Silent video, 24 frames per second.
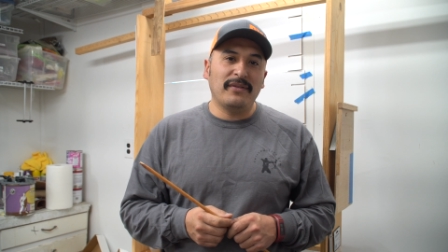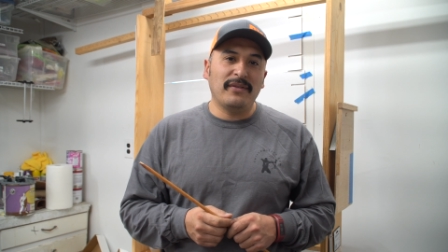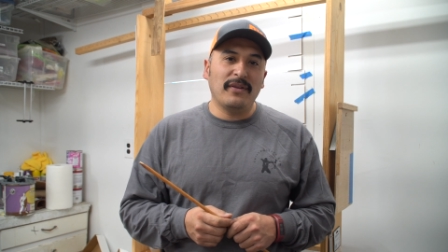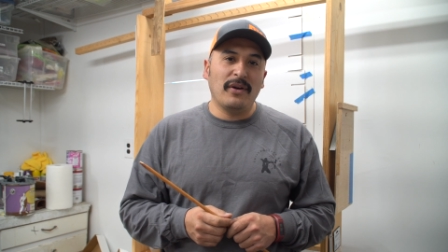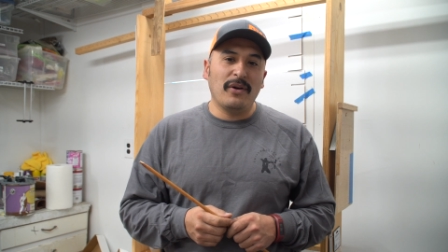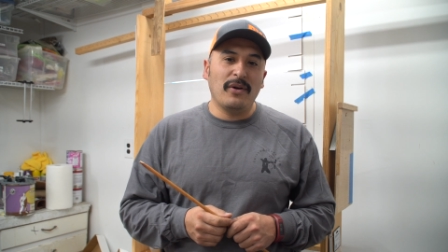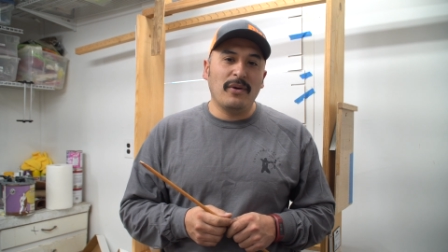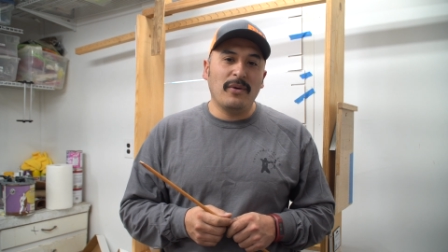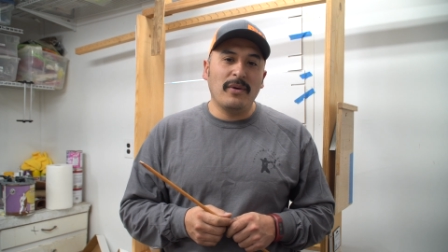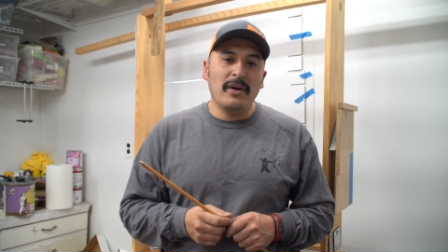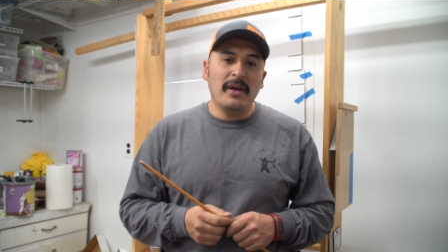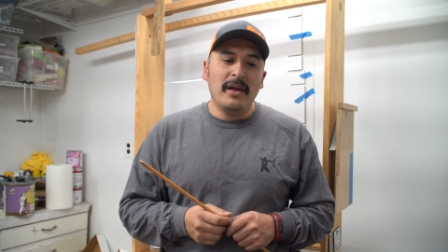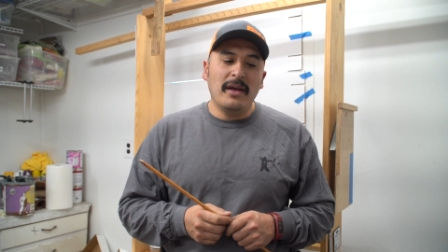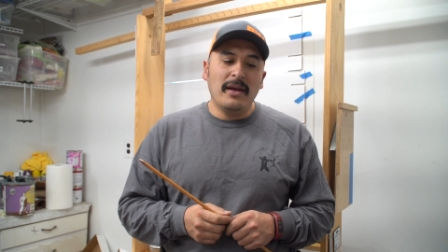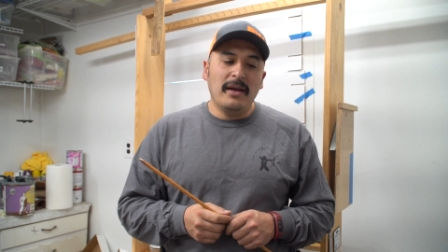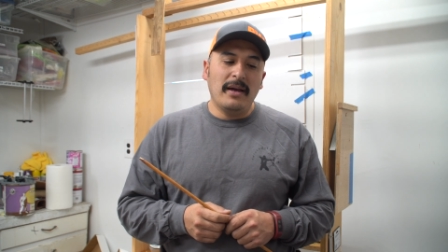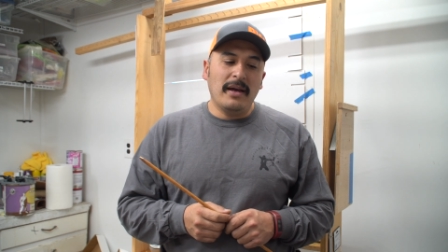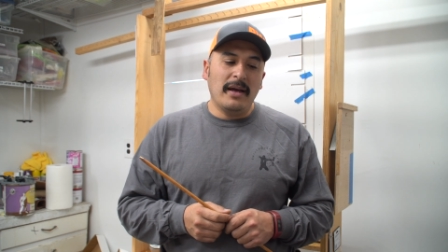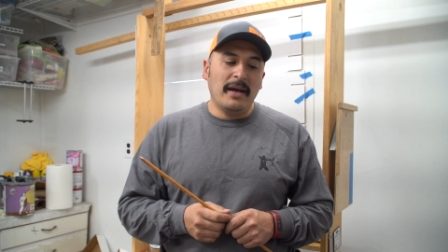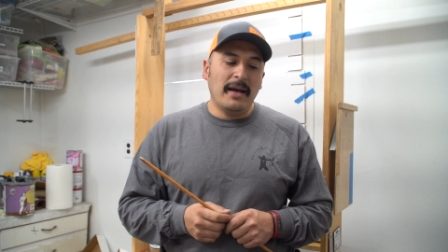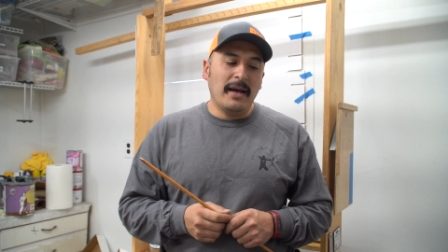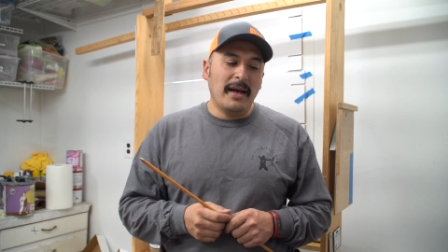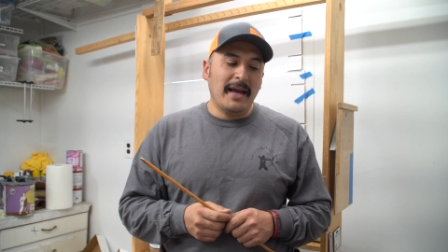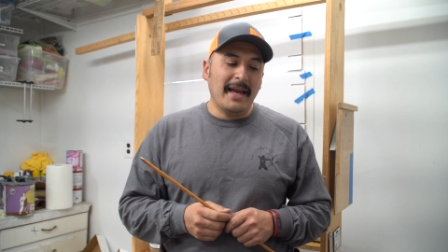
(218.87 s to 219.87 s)
So,
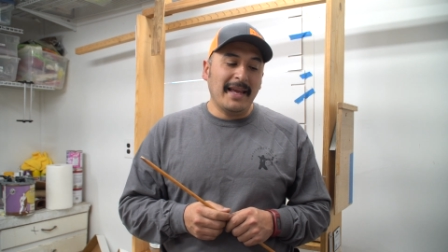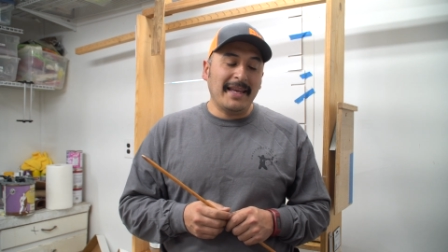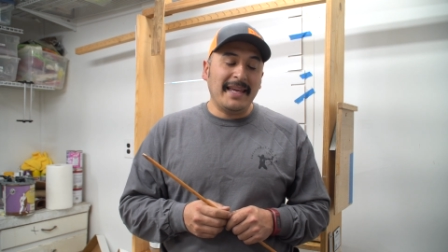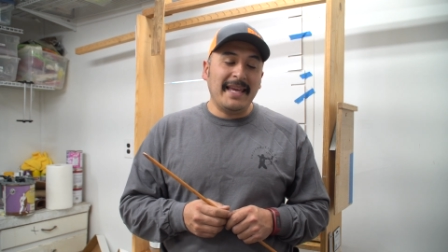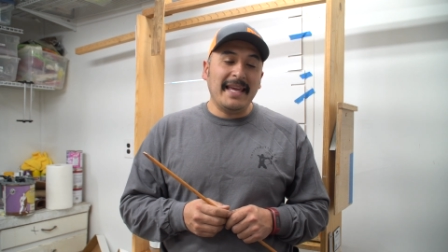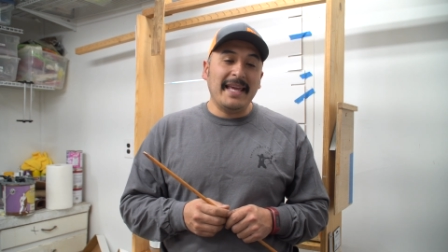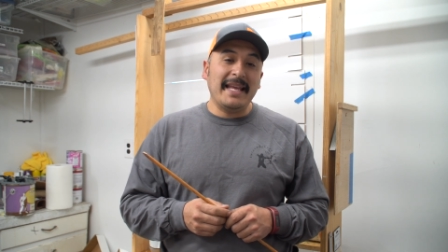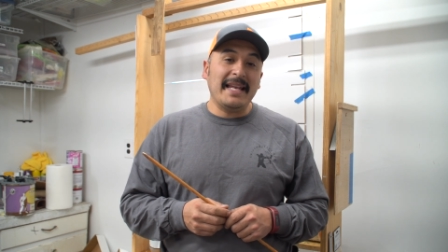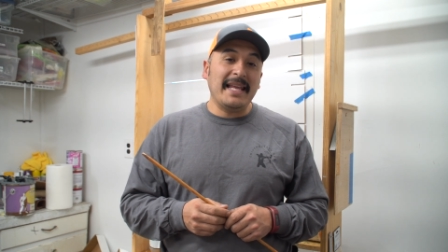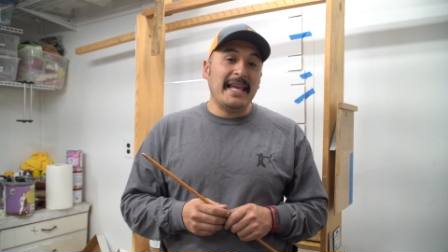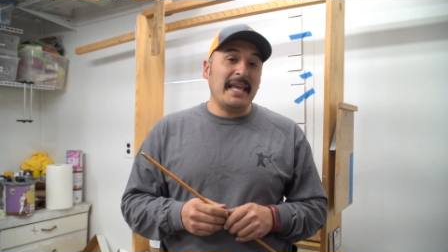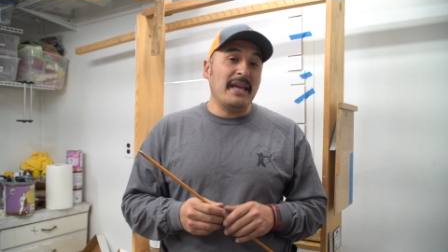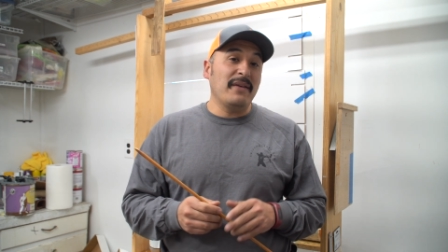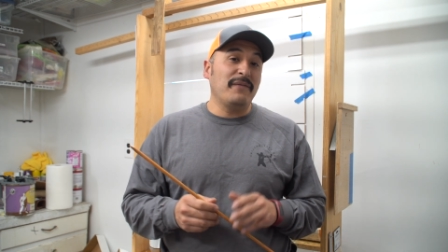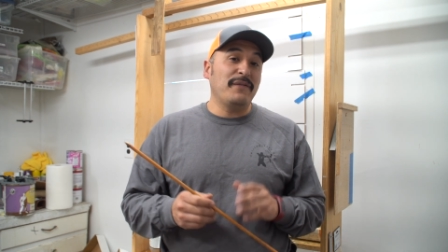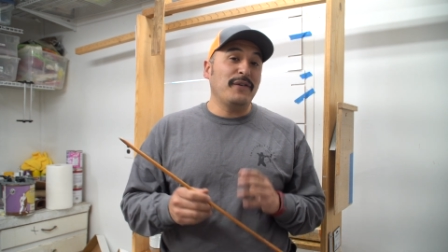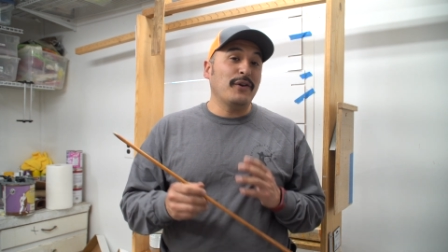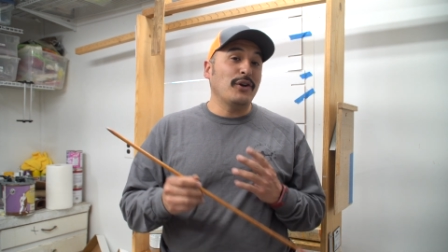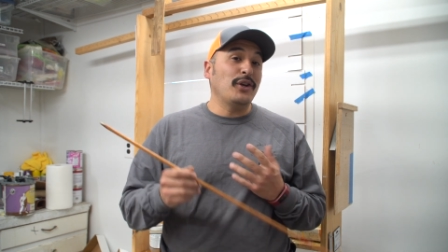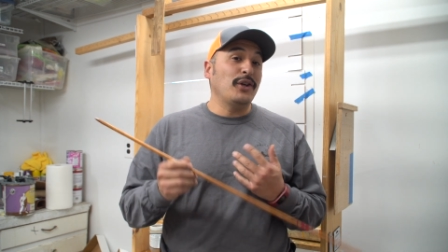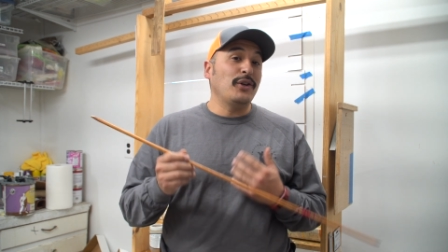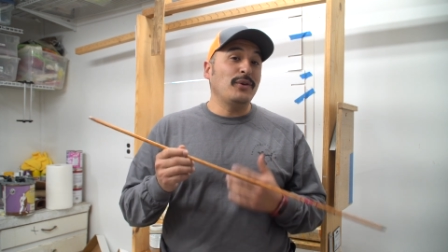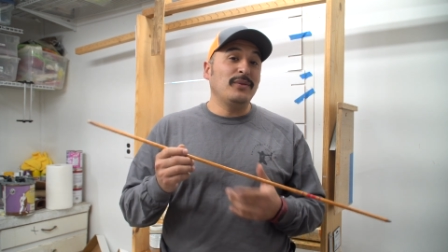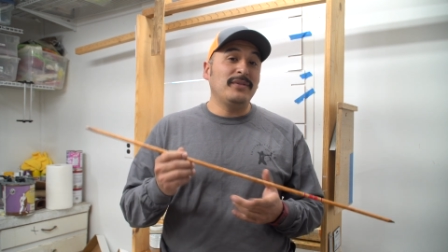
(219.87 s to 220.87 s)
uh, again,
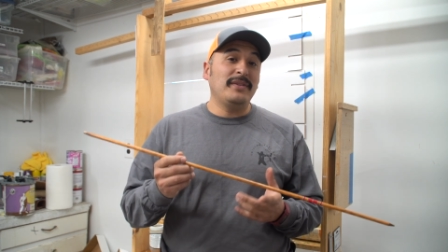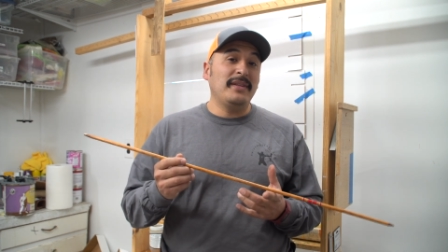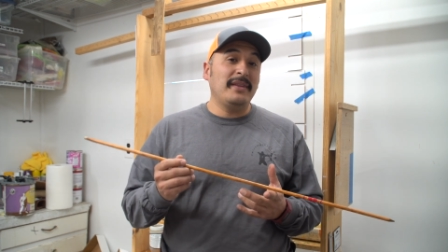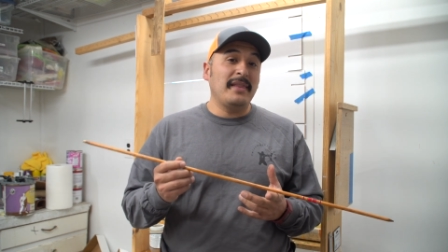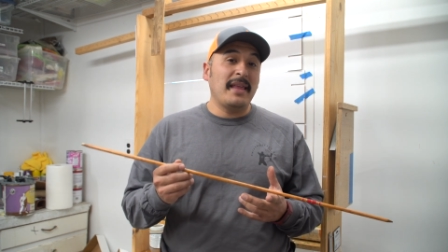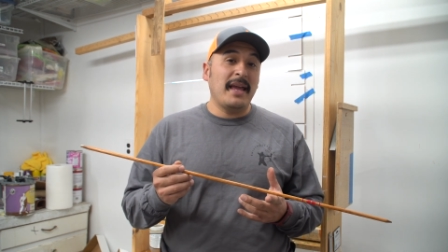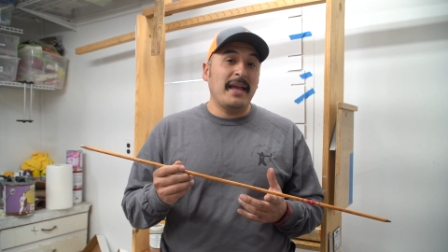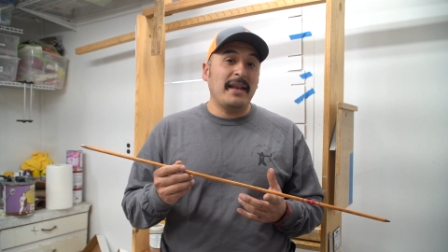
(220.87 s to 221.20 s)
if you're using